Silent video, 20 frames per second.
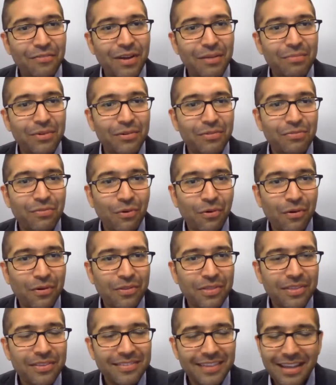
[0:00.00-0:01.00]
November
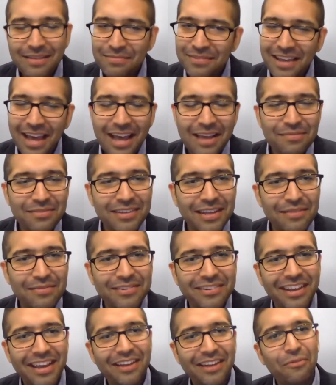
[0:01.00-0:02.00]
4th, same time,
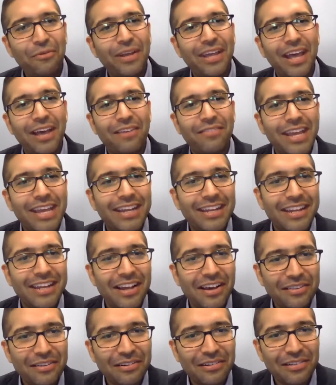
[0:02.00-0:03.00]
same channel, we have
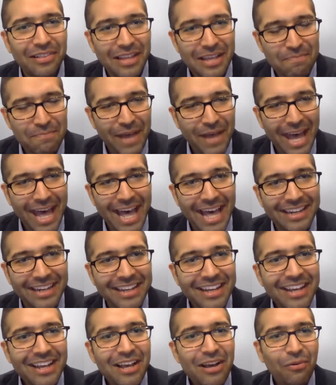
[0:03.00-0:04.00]
another Leap Pad
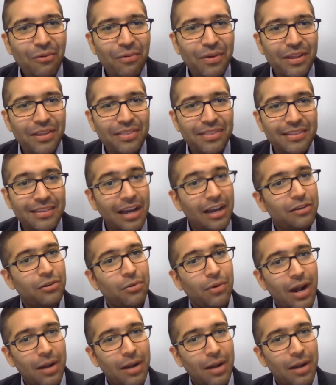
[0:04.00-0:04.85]
with Dr.